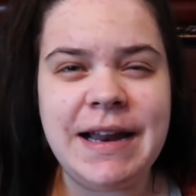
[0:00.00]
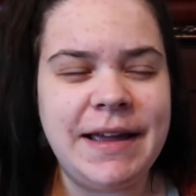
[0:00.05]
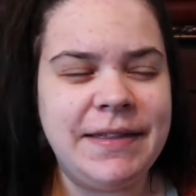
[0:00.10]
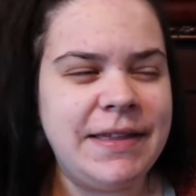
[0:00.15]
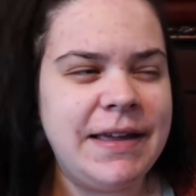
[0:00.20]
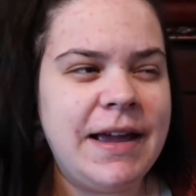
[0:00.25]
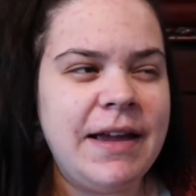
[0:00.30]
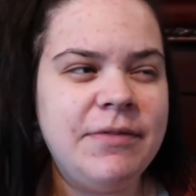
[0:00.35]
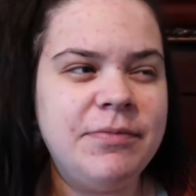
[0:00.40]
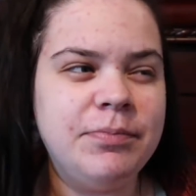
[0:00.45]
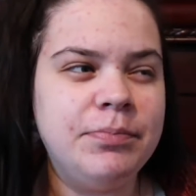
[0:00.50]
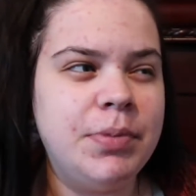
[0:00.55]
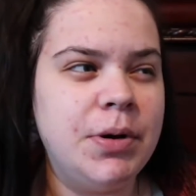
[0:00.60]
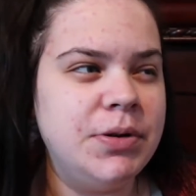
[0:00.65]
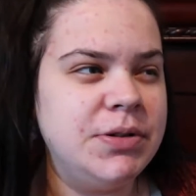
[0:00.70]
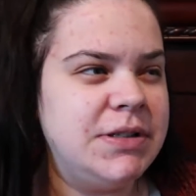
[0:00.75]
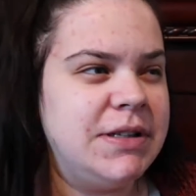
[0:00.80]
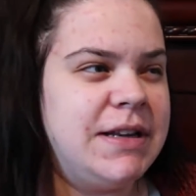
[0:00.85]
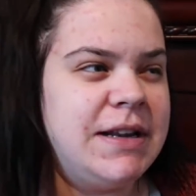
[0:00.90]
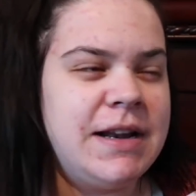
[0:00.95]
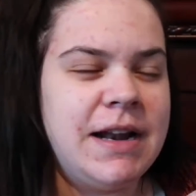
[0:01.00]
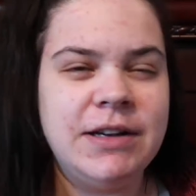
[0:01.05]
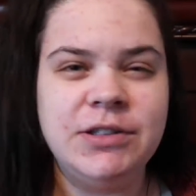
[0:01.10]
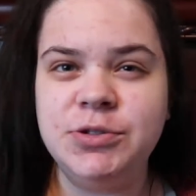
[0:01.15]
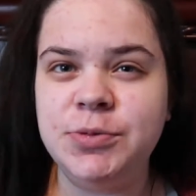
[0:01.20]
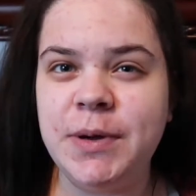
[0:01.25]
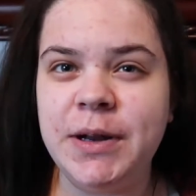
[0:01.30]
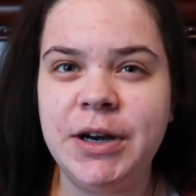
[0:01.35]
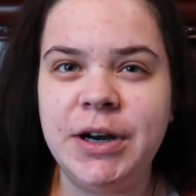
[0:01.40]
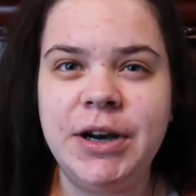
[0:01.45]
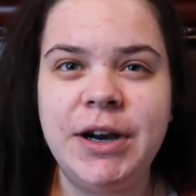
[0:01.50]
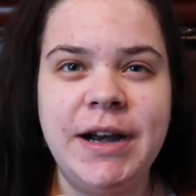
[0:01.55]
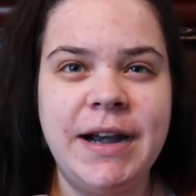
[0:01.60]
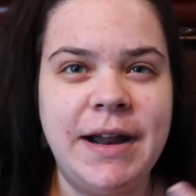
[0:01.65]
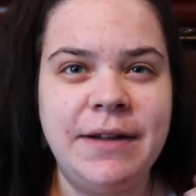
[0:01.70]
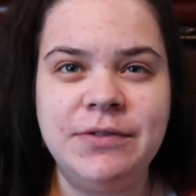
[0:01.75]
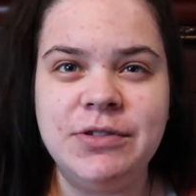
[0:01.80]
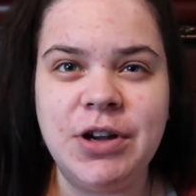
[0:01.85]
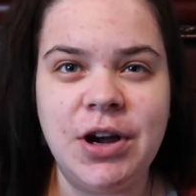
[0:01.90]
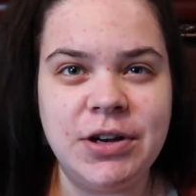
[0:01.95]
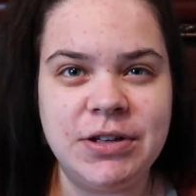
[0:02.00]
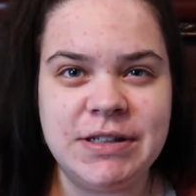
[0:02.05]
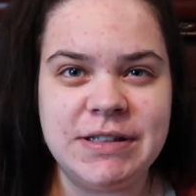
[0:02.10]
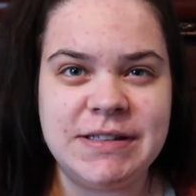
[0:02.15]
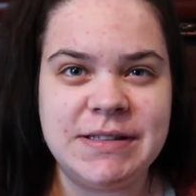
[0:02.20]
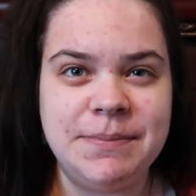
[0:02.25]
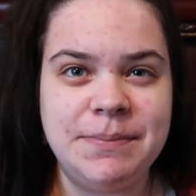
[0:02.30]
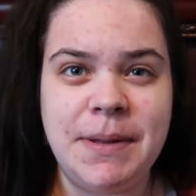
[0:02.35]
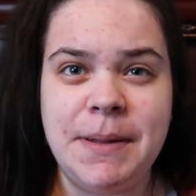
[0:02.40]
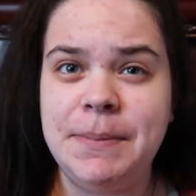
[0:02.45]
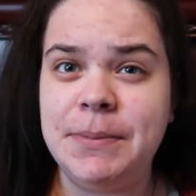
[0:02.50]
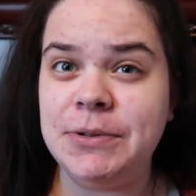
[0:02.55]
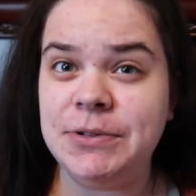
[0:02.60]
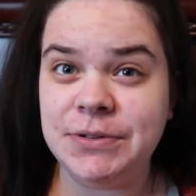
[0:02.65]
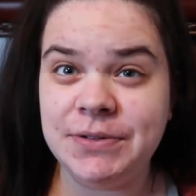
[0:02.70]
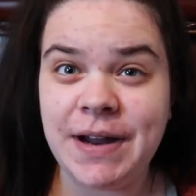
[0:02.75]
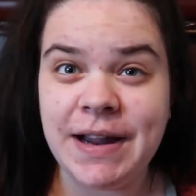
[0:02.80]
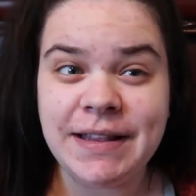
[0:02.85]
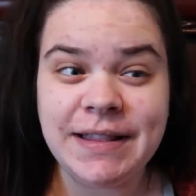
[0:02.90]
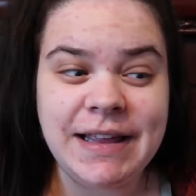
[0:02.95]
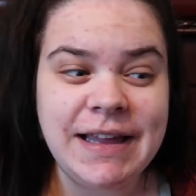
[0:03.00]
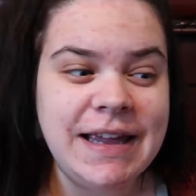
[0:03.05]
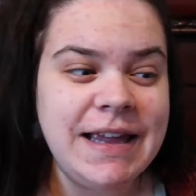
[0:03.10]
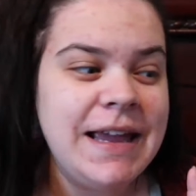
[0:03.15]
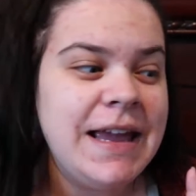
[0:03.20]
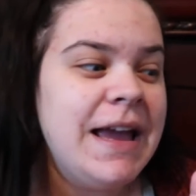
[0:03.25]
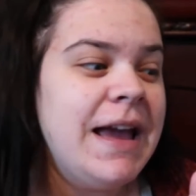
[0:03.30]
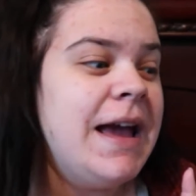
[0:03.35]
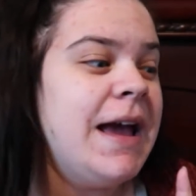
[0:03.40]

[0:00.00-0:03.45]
I think I've posted it on Twitter and I've talked to some people directly